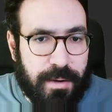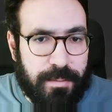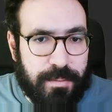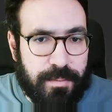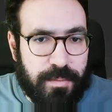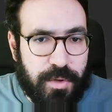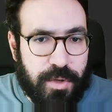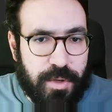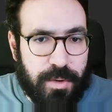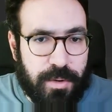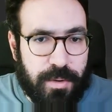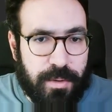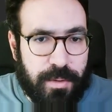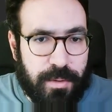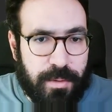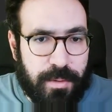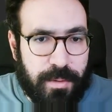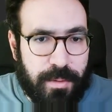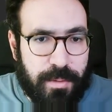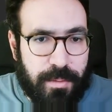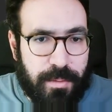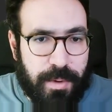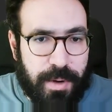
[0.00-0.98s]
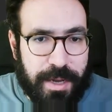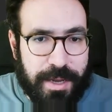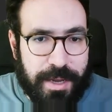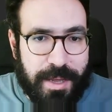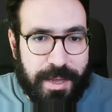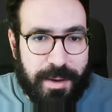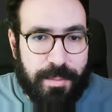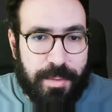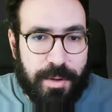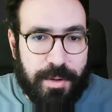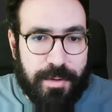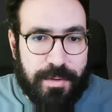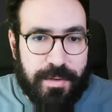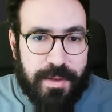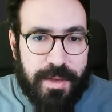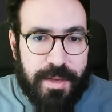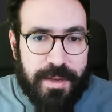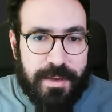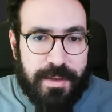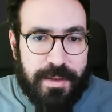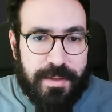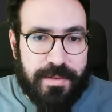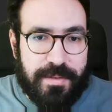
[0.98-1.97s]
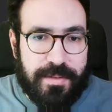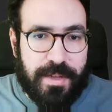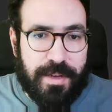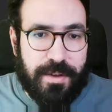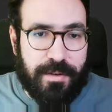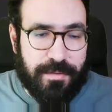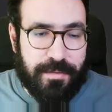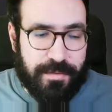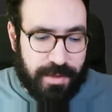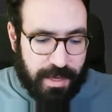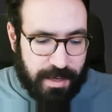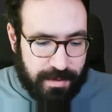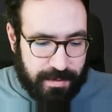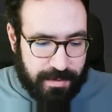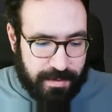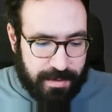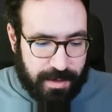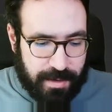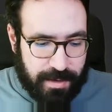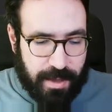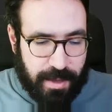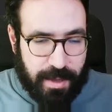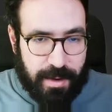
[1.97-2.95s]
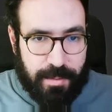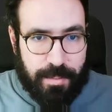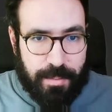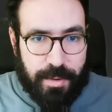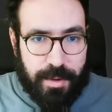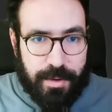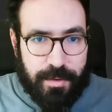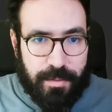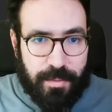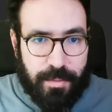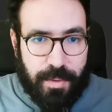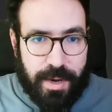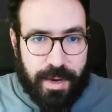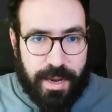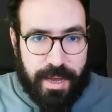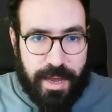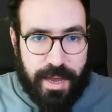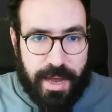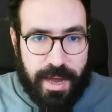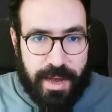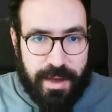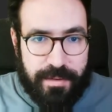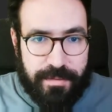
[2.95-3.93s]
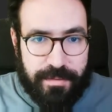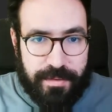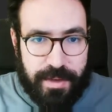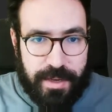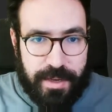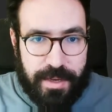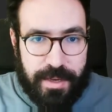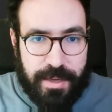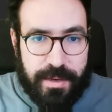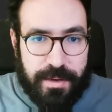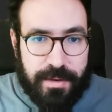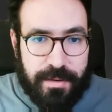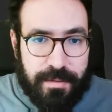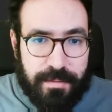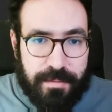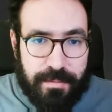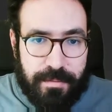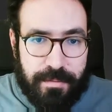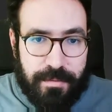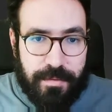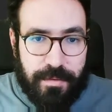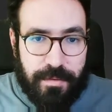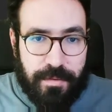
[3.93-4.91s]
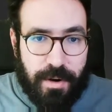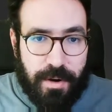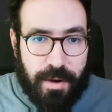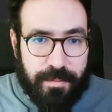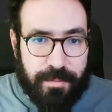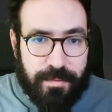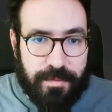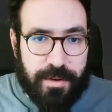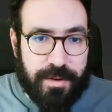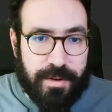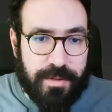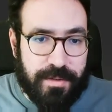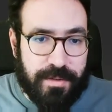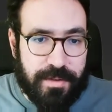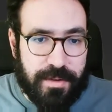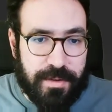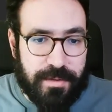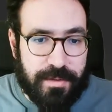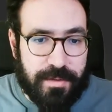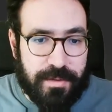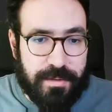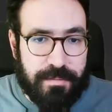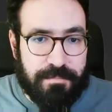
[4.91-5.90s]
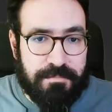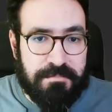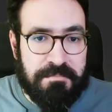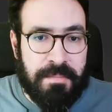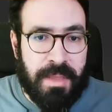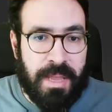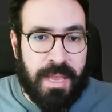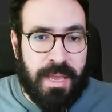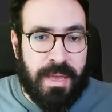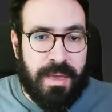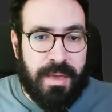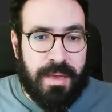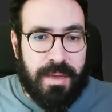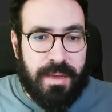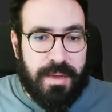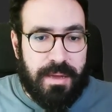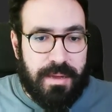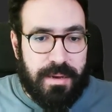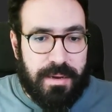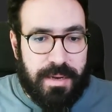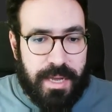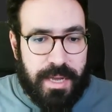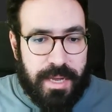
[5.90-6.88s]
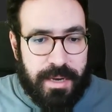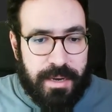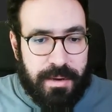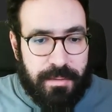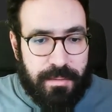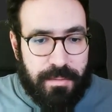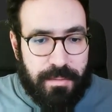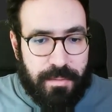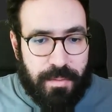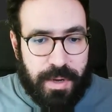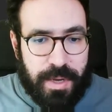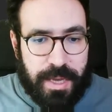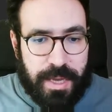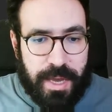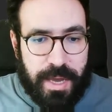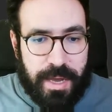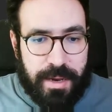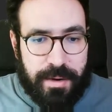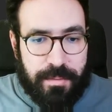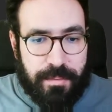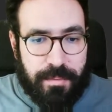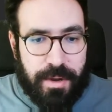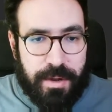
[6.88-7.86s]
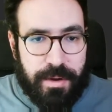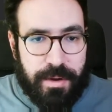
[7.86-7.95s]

So what I can put here, instead of test, I can put what I have in from, for instance. Then we can run